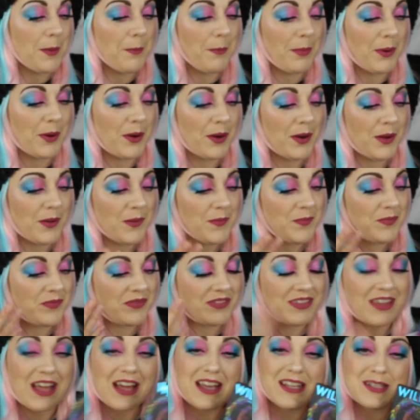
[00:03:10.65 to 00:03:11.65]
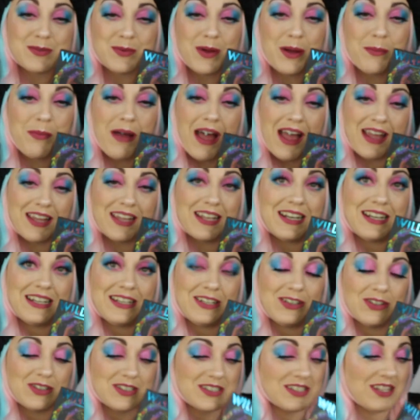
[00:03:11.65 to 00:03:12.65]
but that is what a pangolin
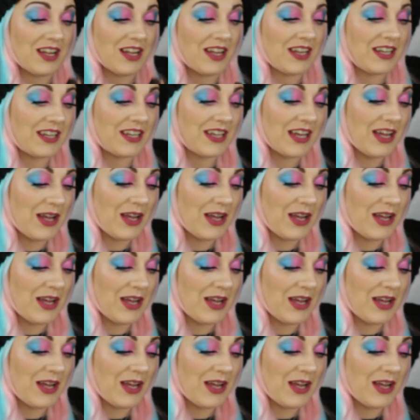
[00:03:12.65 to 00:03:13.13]
looks like.